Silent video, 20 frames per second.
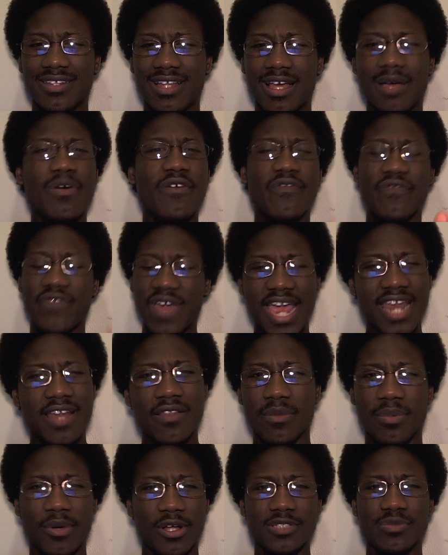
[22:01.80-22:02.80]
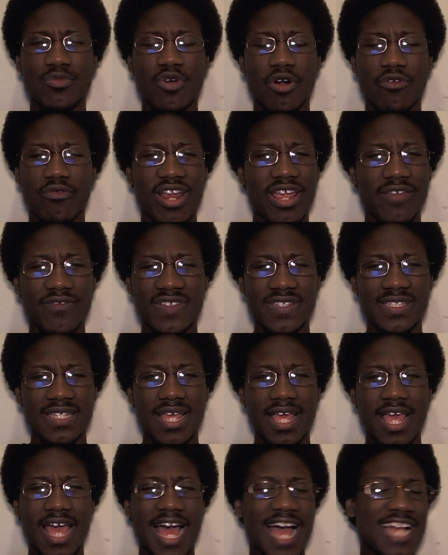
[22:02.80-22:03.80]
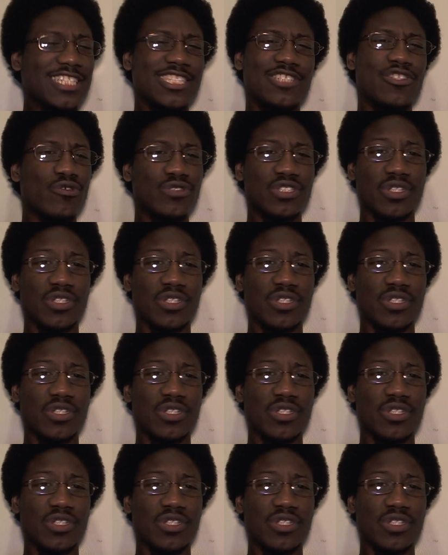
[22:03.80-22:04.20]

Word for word: I'm a fan of the Baltimore Ravens. I just don't